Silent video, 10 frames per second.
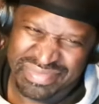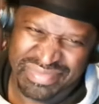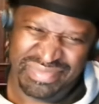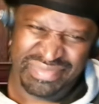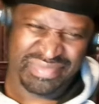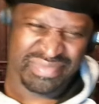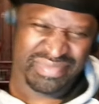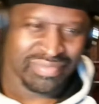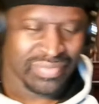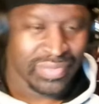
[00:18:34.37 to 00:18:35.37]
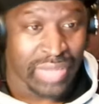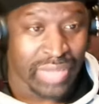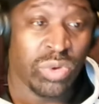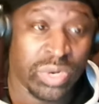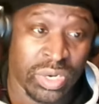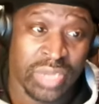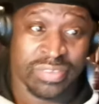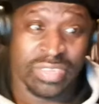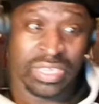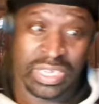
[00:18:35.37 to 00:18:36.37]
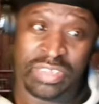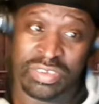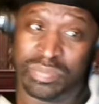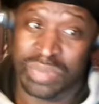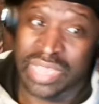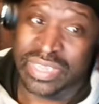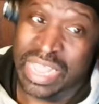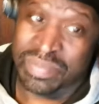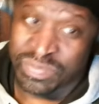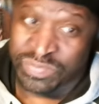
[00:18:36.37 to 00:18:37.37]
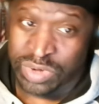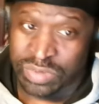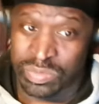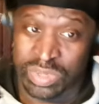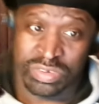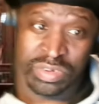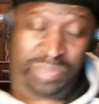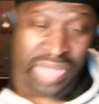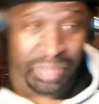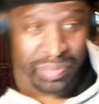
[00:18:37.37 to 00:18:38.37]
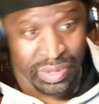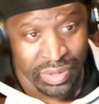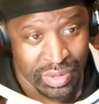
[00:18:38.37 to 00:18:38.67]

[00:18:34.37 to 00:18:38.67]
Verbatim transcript: Hmm. I would love to say Easy to Block Captain versus Muslim Poppy.